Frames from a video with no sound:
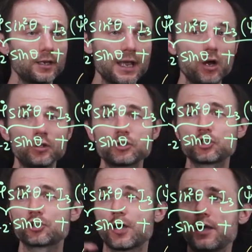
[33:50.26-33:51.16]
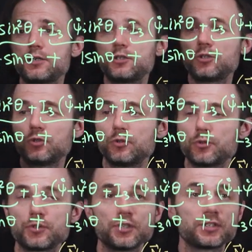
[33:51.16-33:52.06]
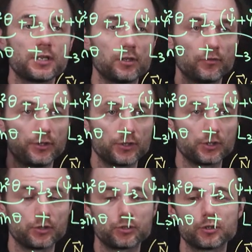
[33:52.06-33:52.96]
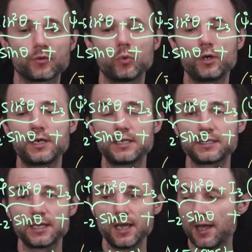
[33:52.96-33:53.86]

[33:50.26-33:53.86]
Now let's try and use the set of these conserved quantities